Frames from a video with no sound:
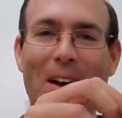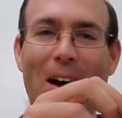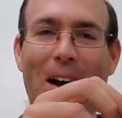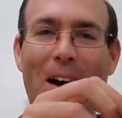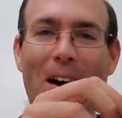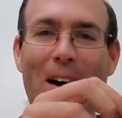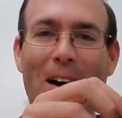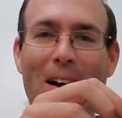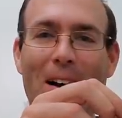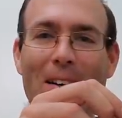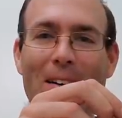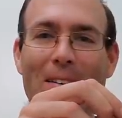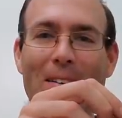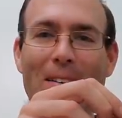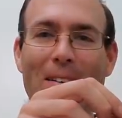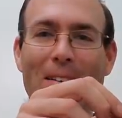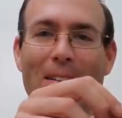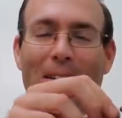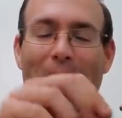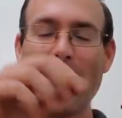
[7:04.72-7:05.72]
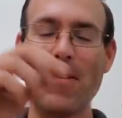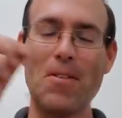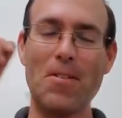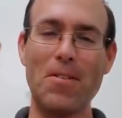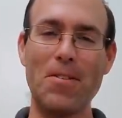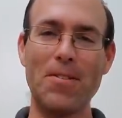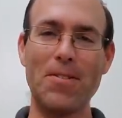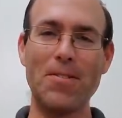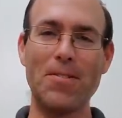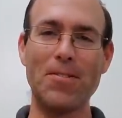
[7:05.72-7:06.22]
Uh,
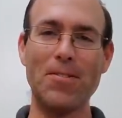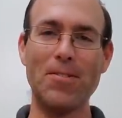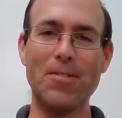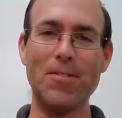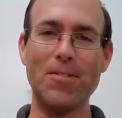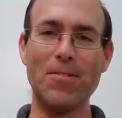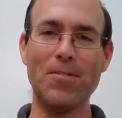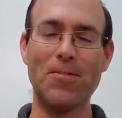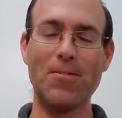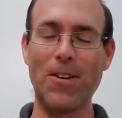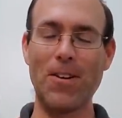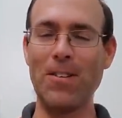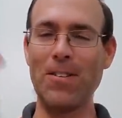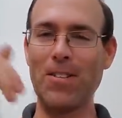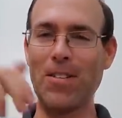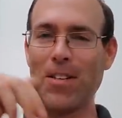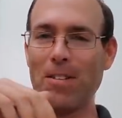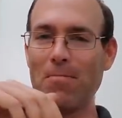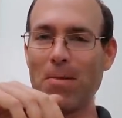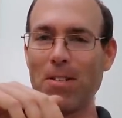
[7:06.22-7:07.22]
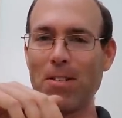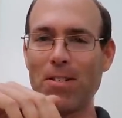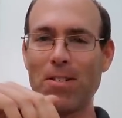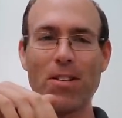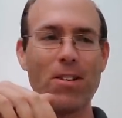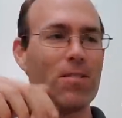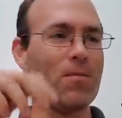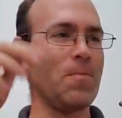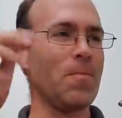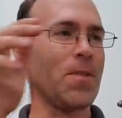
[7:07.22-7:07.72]
fun tidbits,
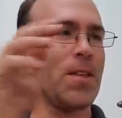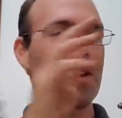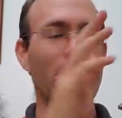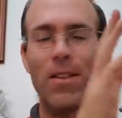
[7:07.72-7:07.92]
though.